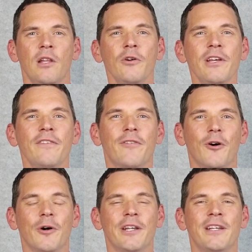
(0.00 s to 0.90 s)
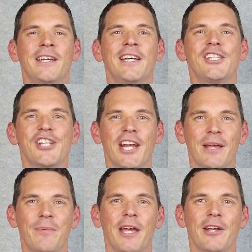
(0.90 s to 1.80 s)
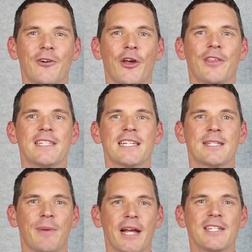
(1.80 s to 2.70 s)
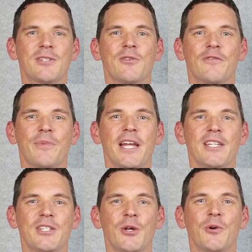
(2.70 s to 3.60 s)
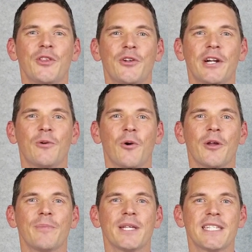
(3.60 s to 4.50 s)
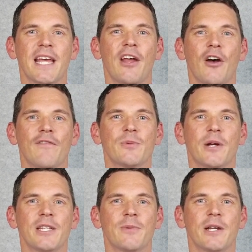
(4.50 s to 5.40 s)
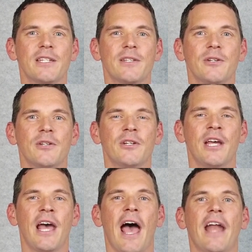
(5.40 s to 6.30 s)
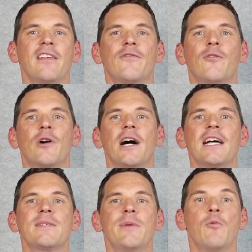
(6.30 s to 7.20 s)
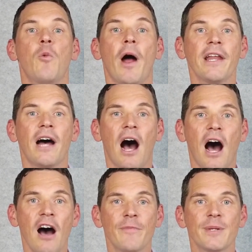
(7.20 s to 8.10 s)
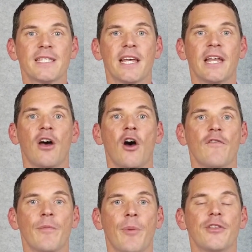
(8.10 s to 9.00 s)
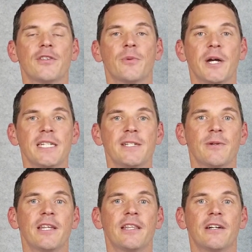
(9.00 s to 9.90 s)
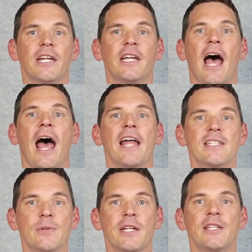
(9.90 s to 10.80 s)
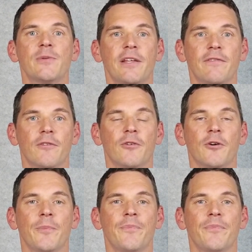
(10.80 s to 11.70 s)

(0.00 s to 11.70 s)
Looking forward, GDP growth is expected to have been 2.75% over 2022 and is forecast to be 1.5% over both 2023 and 2024.